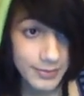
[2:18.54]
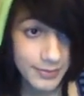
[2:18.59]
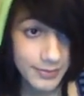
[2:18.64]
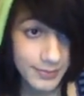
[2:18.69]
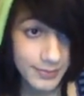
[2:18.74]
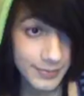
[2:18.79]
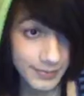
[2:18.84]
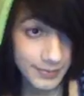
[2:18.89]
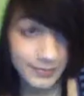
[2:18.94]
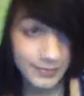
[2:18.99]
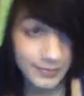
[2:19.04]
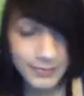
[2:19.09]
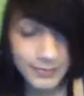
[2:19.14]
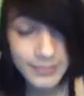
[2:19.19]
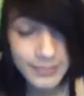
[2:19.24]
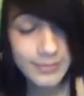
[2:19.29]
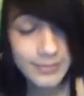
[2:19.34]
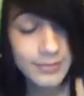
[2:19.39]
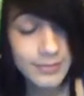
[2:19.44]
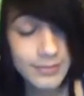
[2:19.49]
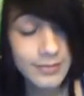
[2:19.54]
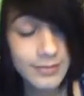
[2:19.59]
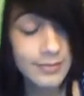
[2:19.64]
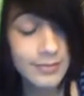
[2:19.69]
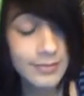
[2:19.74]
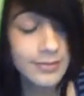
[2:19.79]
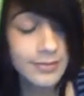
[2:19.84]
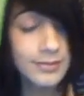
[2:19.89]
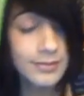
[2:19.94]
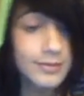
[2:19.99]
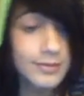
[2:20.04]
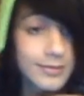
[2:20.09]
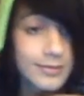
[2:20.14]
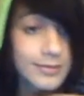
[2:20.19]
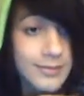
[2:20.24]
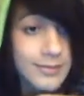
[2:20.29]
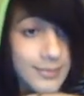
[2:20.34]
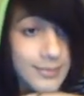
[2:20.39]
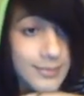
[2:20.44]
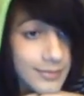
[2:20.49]

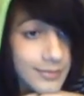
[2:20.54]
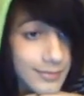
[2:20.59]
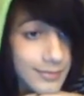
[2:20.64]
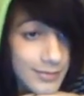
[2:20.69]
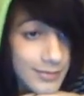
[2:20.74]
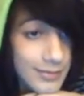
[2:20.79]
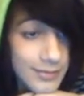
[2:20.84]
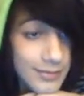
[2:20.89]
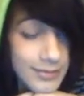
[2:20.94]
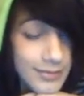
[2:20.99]
[no speech]